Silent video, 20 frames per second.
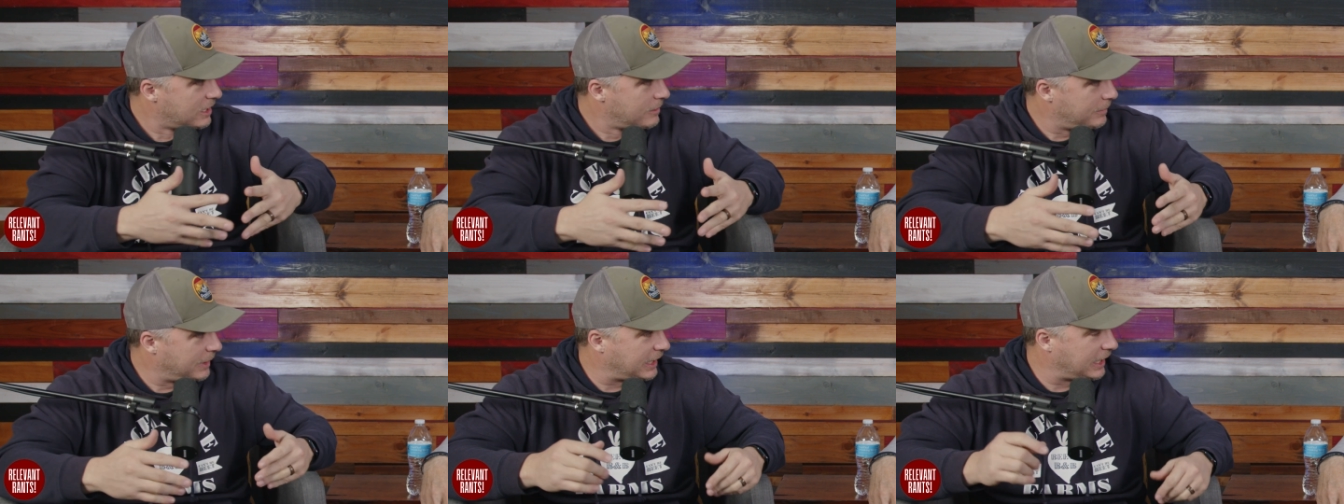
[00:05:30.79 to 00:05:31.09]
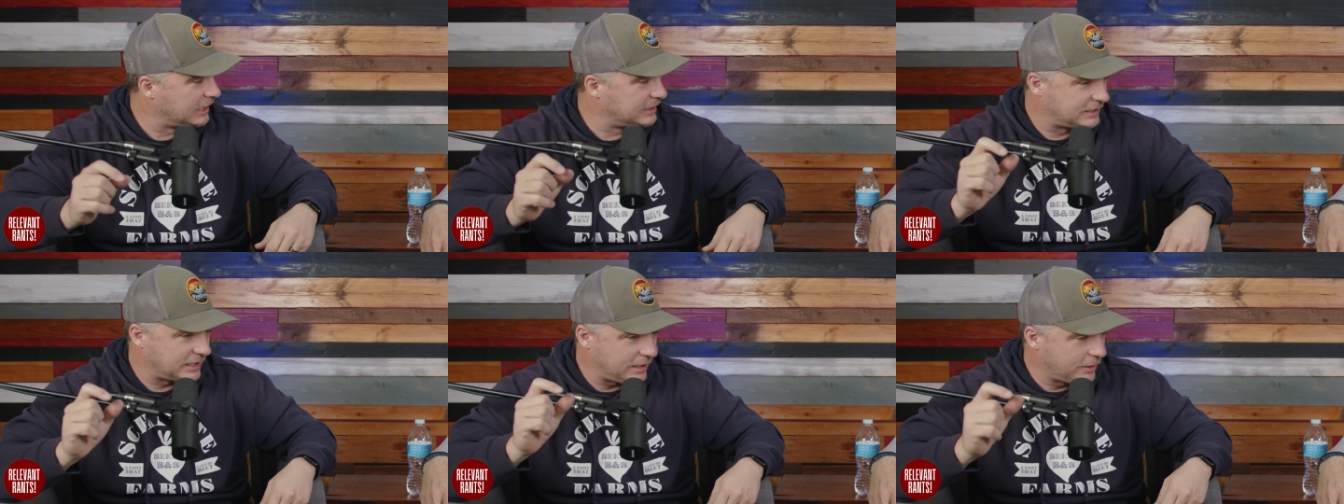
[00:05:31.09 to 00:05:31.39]

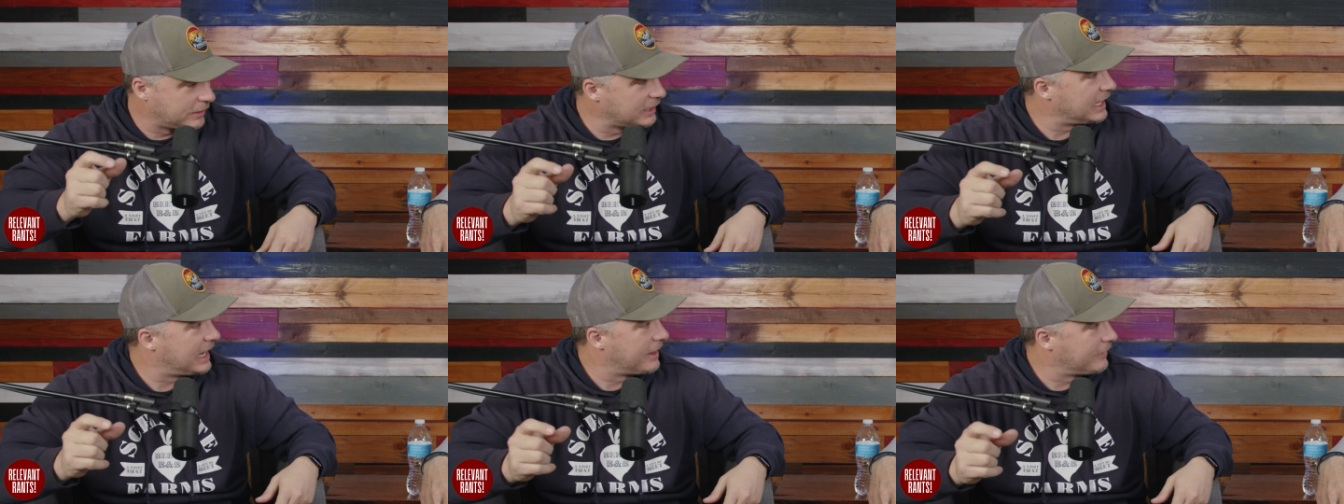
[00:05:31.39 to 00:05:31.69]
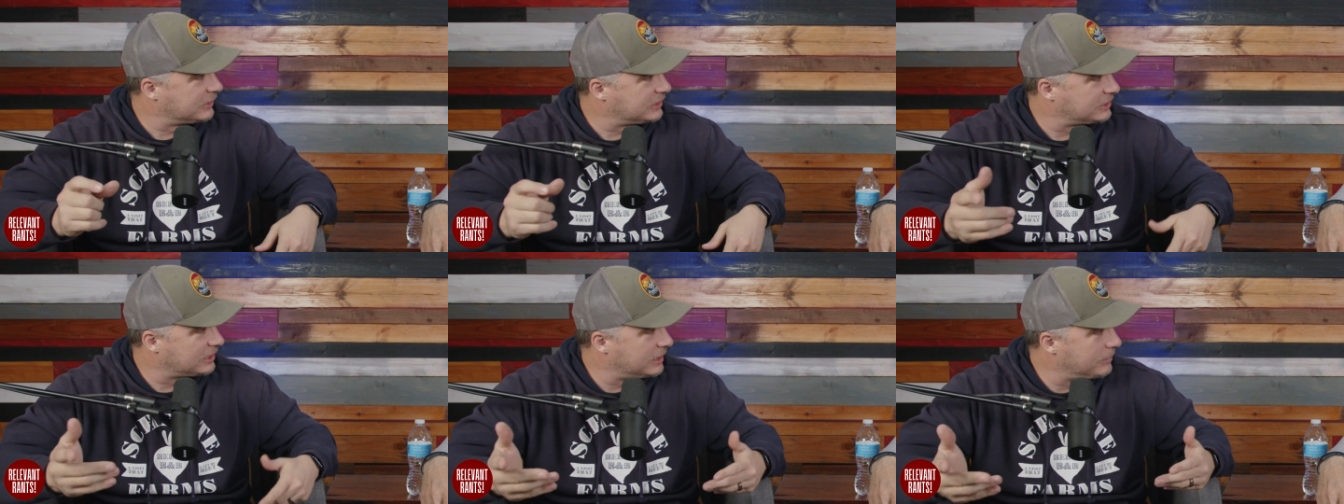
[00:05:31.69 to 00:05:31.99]
because they only
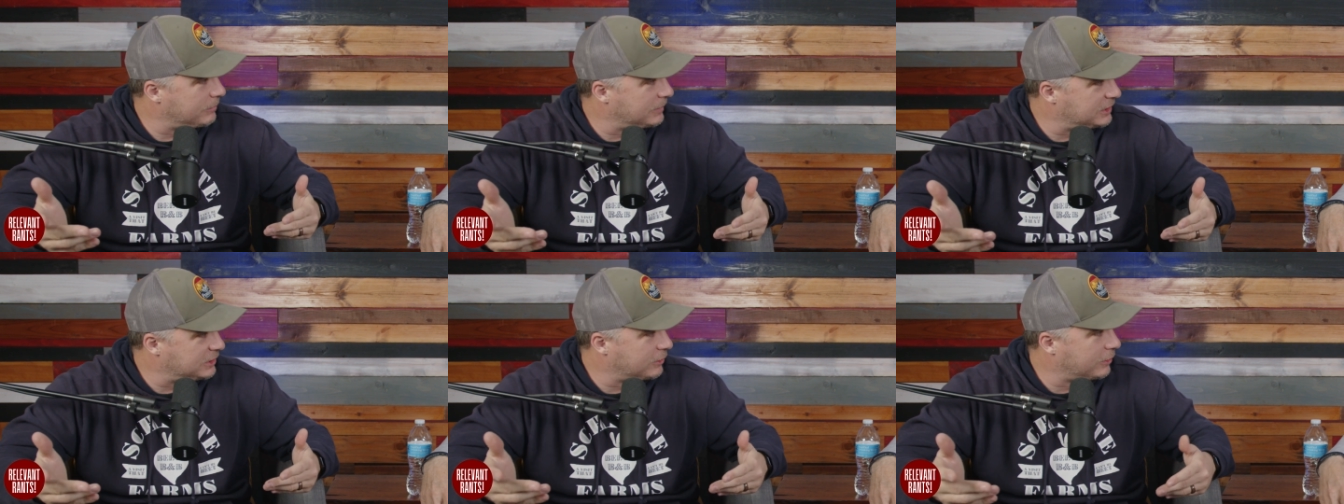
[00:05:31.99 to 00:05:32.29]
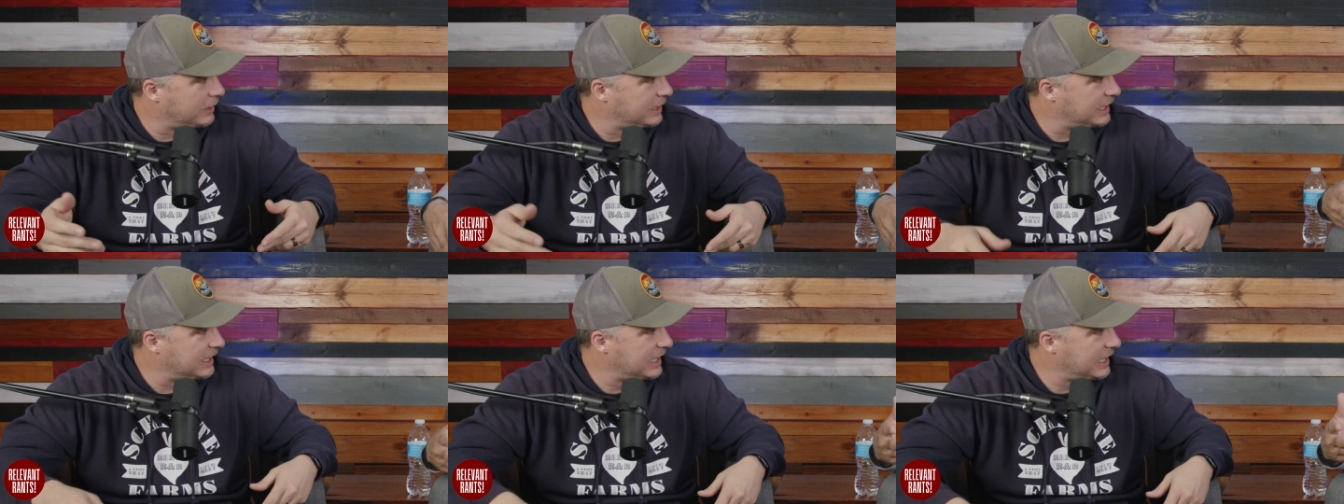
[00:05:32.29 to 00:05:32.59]
have a slim
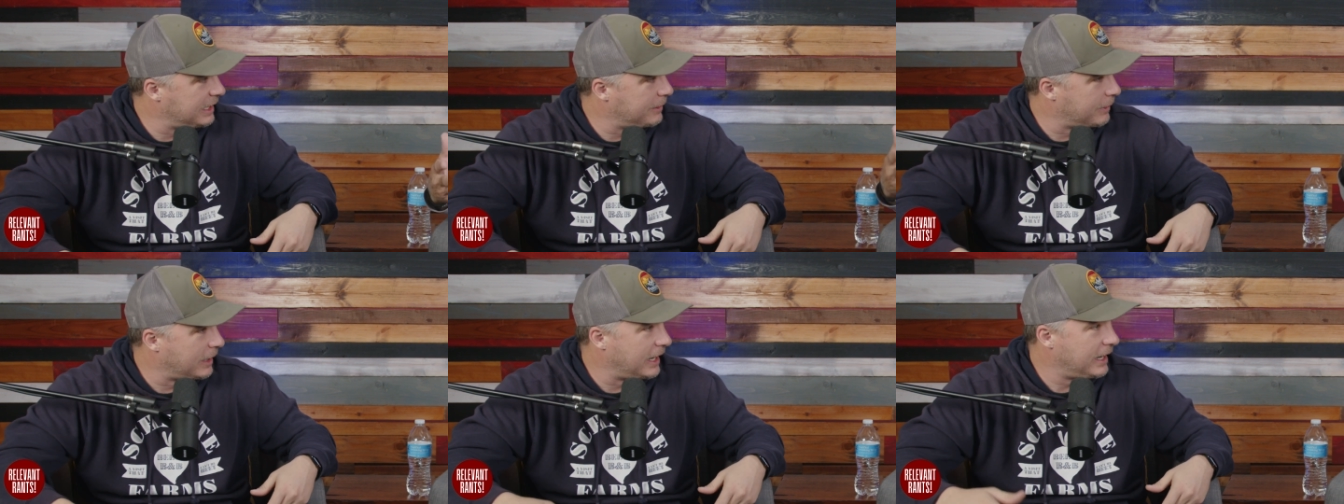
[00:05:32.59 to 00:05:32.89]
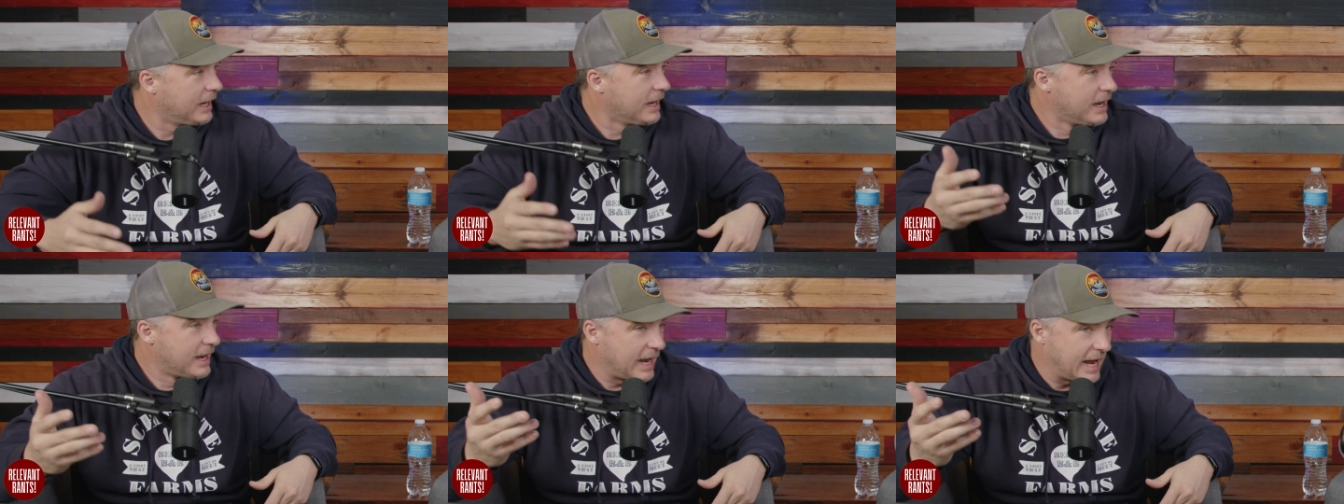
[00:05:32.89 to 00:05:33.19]
majority
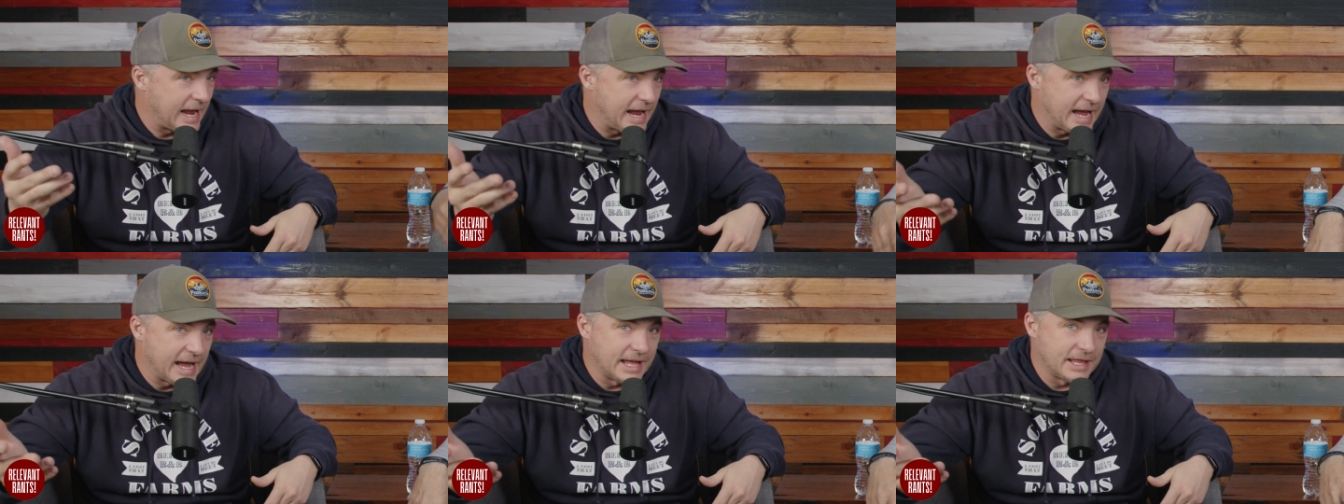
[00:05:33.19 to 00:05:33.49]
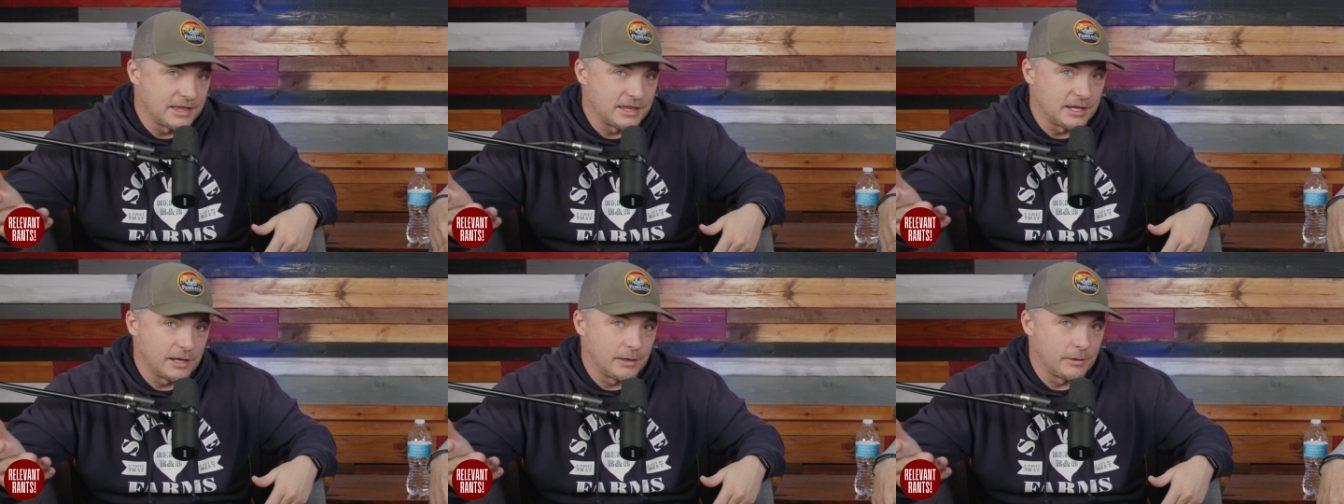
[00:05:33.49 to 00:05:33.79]
anyway,
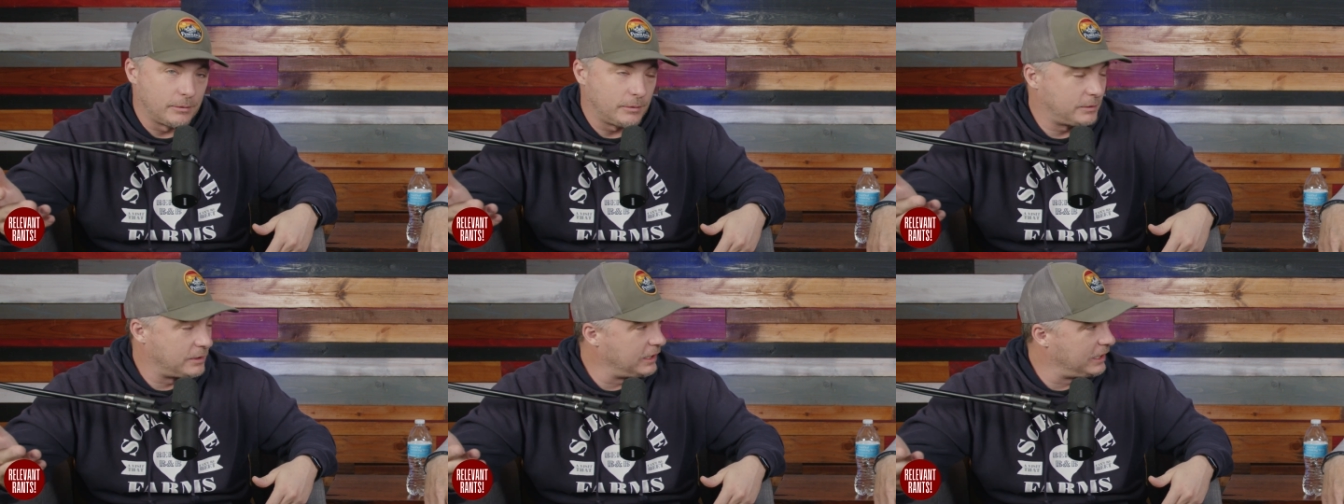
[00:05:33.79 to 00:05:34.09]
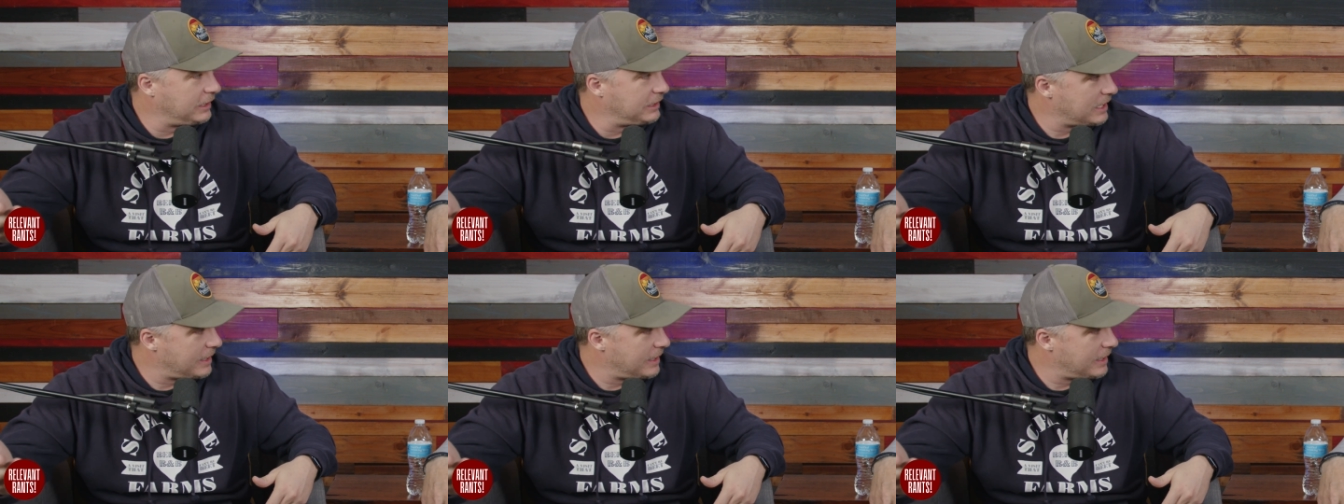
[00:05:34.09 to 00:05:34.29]
and the